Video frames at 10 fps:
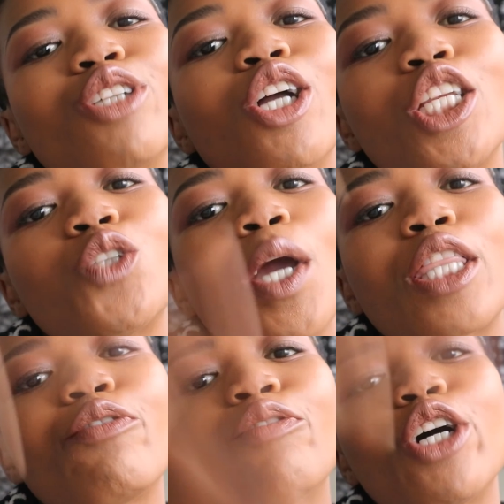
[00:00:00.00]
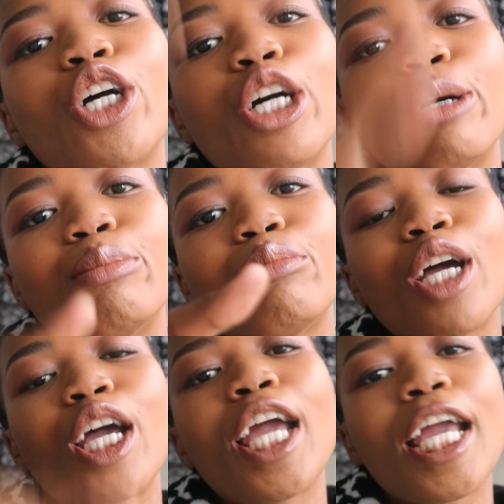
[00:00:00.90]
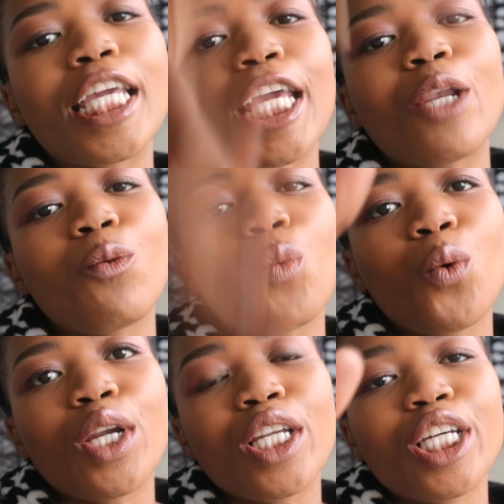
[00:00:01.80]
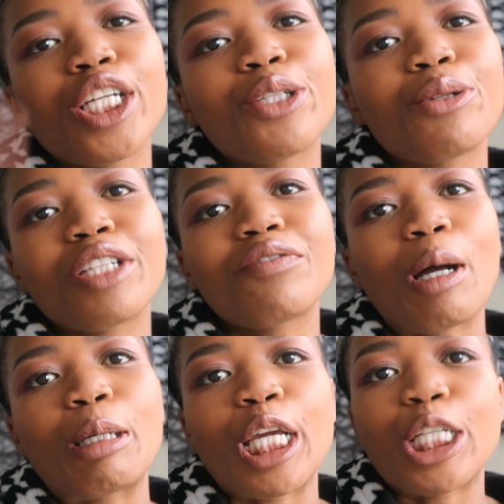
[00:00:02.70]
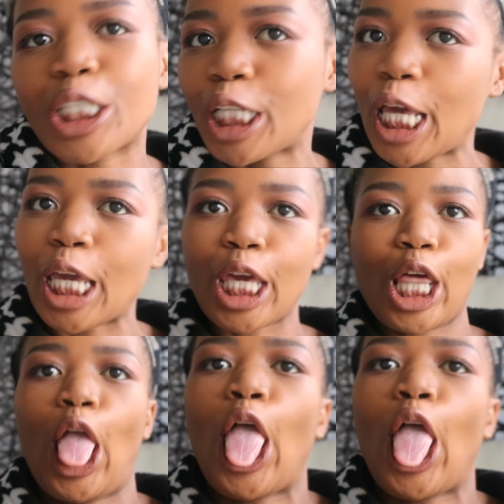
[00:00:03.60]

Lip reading: need to wake the fuck up and get on to this foundation. Like